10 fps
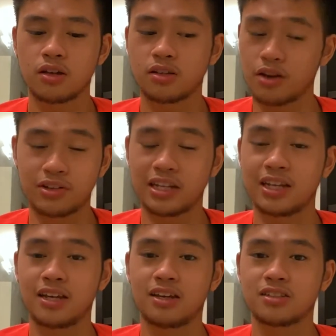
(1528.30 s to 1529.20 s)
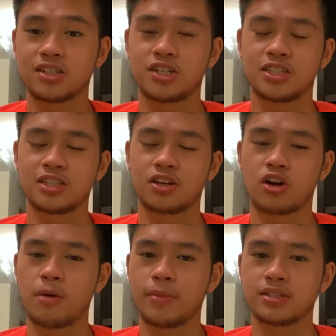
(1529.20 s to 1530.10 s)
definitely suggest it in the
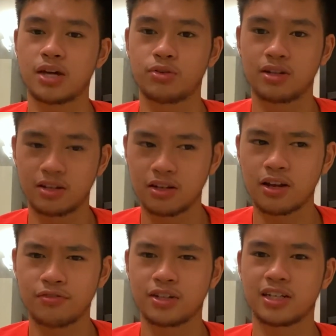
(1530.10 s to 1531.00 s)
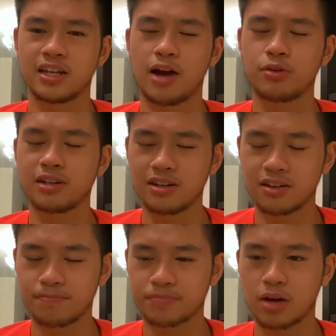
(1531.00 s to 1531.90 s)
comments. I would
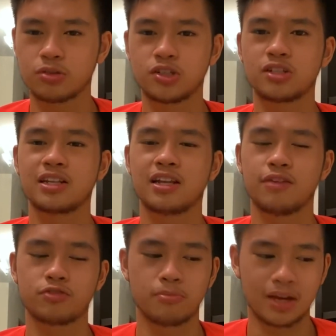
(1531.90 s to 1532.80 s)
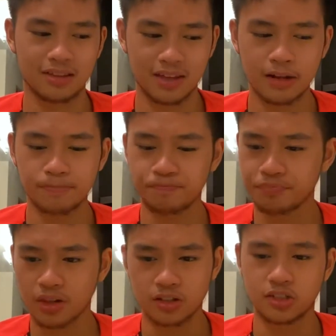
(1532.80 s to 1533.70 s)
certainly love to make that,
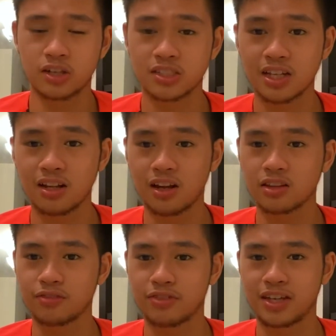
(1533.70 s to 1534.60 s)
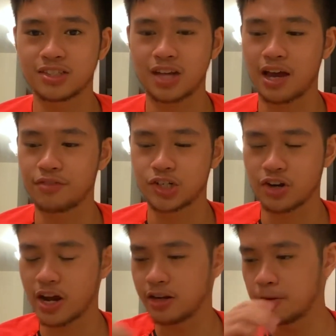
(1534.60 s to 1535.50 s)
because there are still a lot of things I haven't
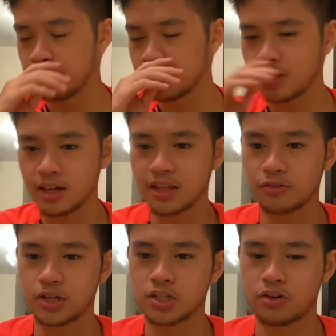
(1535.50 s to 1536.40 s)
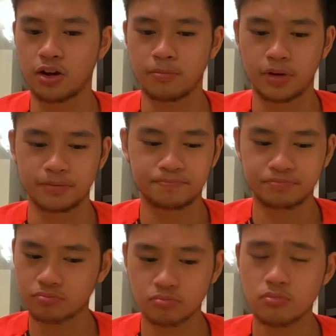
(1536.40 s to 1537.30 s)
tried in that restaurant. But
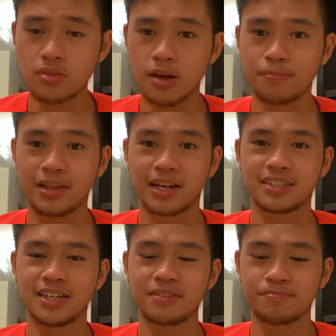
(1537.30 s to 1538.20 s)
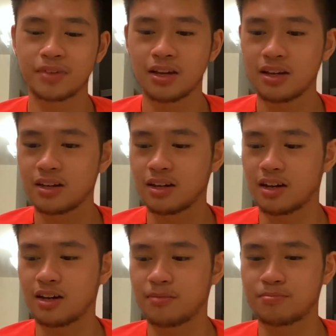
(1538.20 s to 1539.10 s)
like I said,
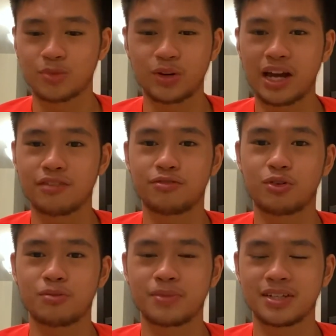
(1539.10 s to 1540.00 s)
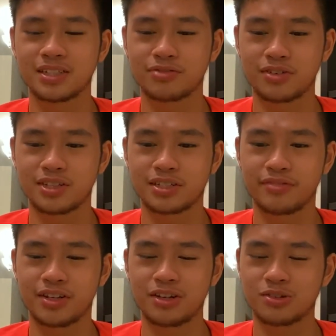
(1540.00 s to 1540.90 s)
only had 4 meals for this
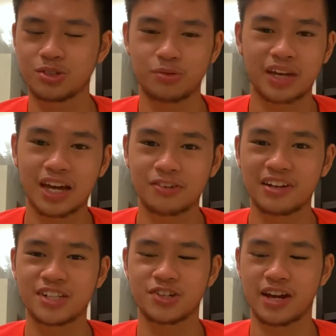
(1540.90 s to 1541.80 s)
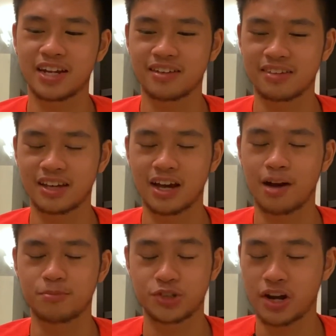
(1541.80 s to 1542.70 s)
video, so we can't really try anything.
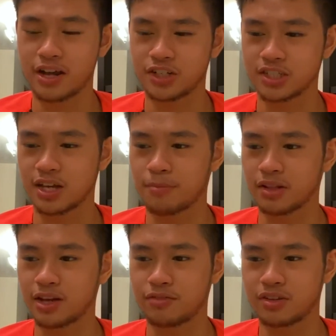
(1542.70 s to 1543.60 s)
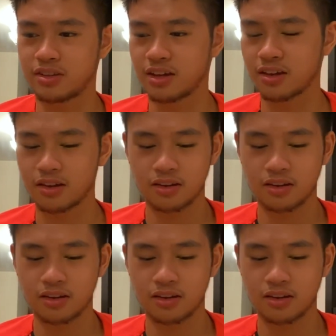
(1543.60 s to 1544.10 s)
Try just about everything.